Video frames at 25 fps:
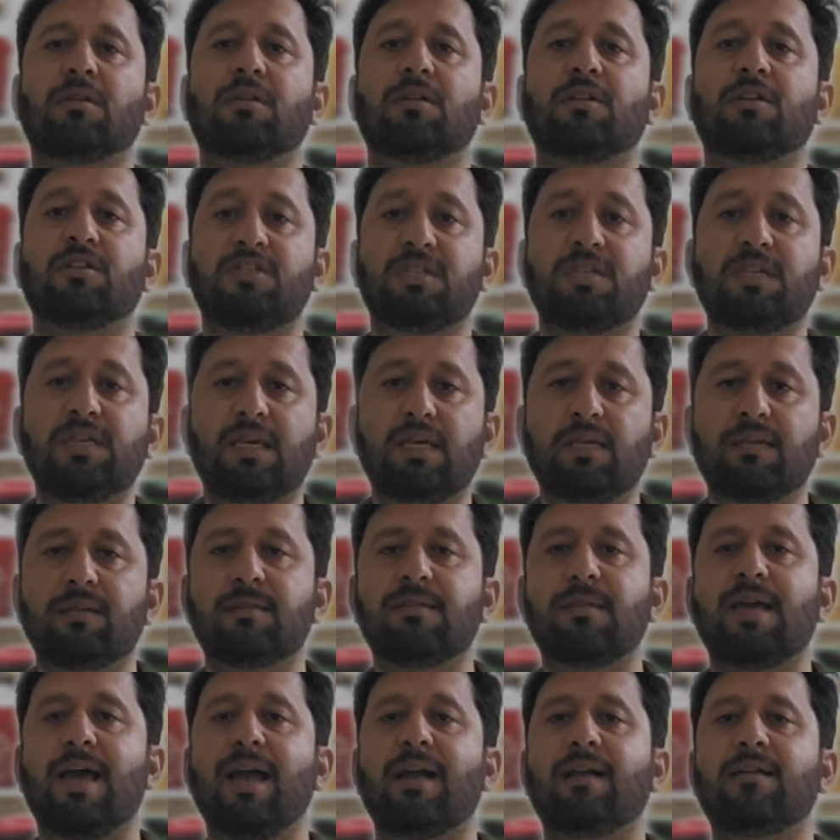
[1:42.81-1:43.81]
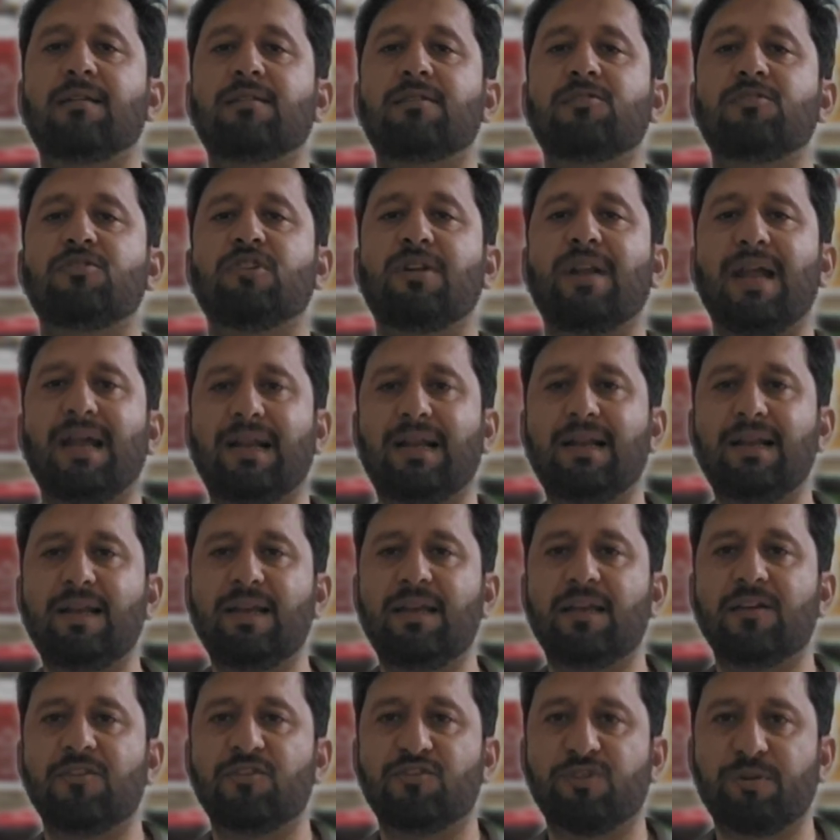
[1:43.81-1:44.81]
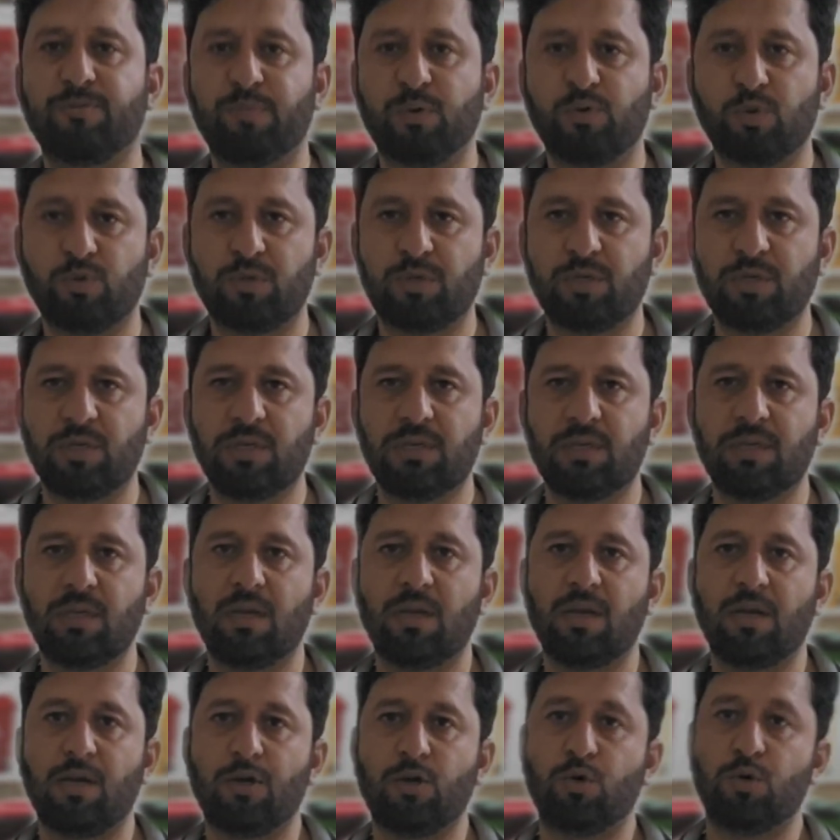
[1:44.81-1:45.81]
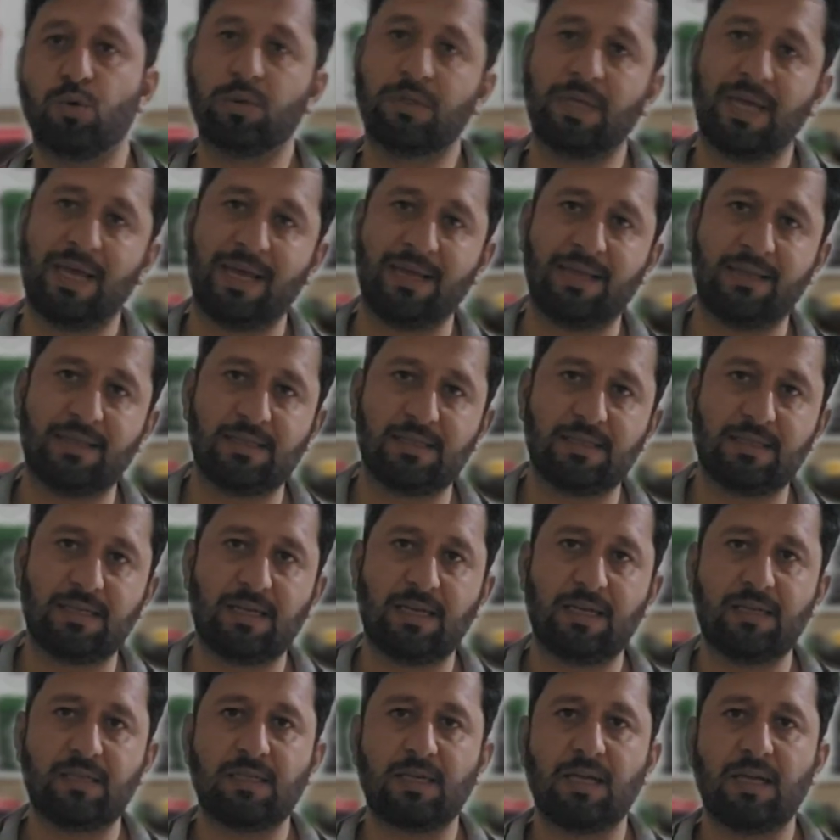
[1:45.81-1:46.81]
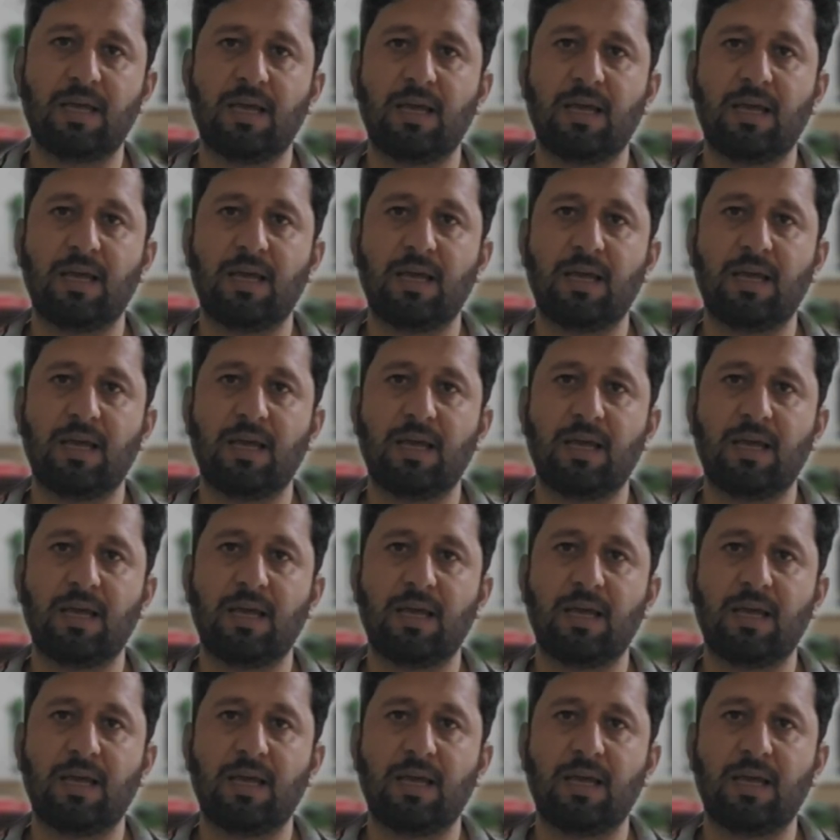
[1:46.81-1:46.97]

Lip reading: the decisions that directly contributed to the incident,